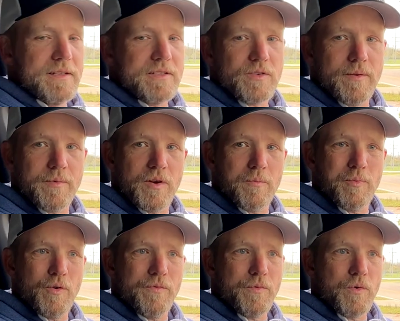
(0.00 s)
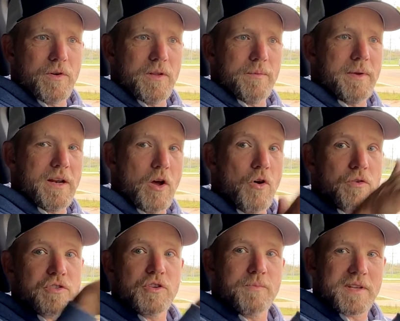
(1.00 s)
So I'm going to pull forward a little bit
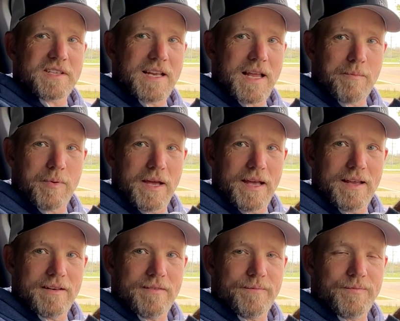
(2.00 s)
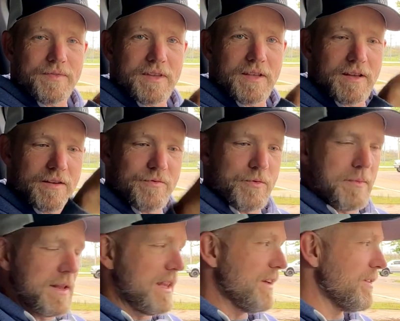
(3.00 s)
onto my snap pad for
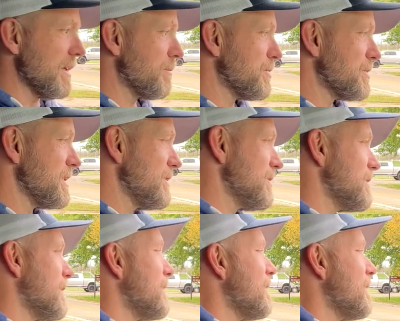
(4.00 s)
my leveling procedure.